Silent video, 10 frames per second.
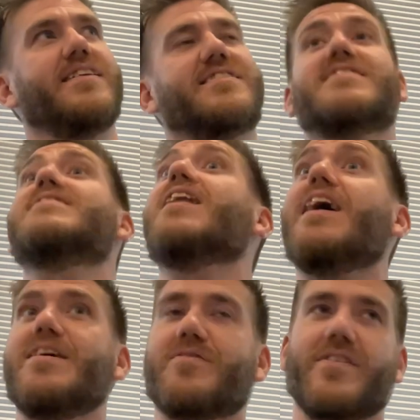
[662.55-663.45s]
This is
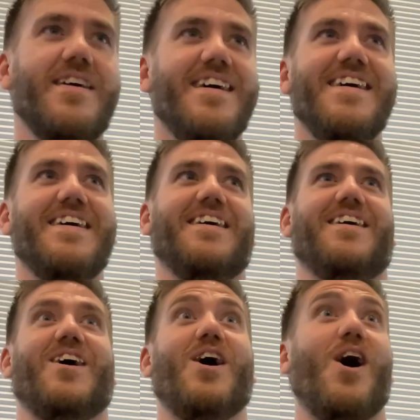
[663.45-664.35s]
life. Yeah.
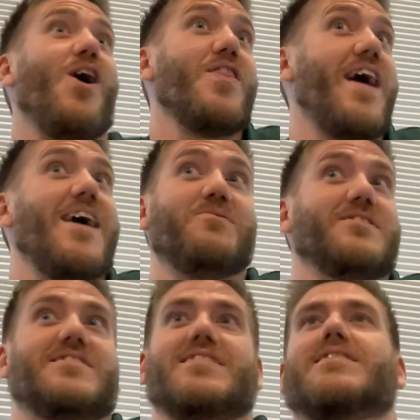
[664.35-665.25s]
All that was
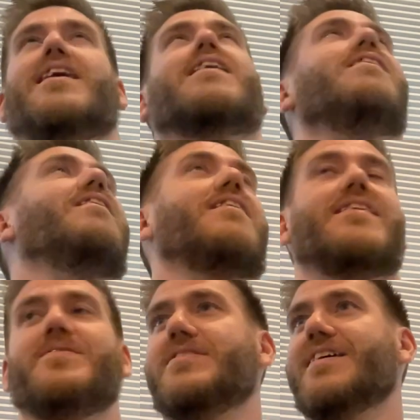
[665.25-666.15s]
just like, oh, I'm
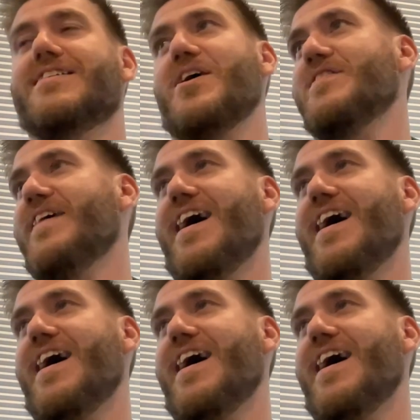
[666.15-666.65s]
sick and tired of that.